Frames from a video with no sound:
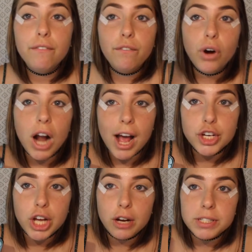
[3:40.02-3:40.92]
For
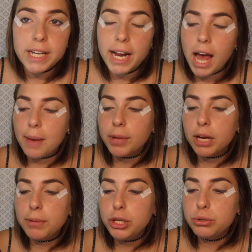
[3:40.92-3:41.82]
eyeshadow today, I'm going
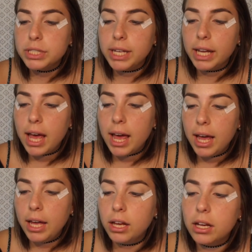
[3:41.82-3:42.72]
to be using
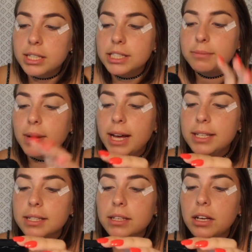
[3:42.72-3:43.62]
a
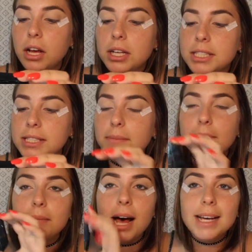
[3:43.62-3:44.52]
customized,
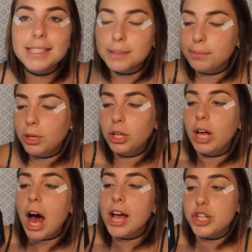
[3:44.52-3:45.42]

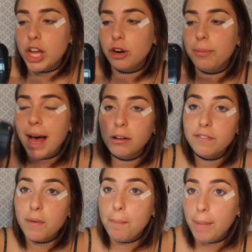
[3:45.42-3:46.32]
customizable eyeshadow
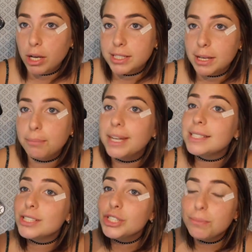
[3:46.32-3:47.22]
palette from Buxom. My
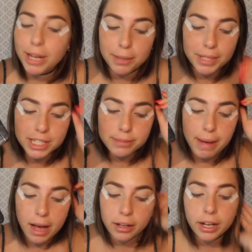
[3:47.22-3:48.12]
sister made me this
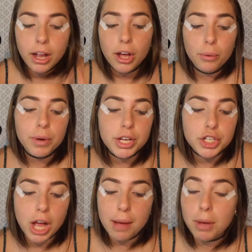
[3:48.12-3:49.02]
palette,
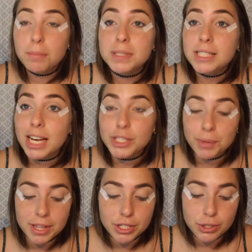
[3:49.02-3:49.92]
which I'm obsessed
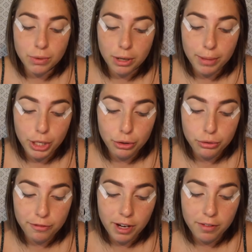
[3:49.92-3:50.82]
with. This is one of my
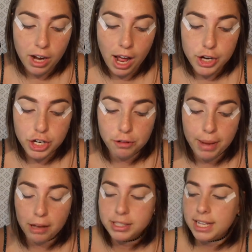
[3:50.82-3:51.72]
new favorite eyeshadow
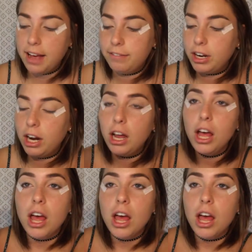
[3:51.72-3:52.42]
palettes ever.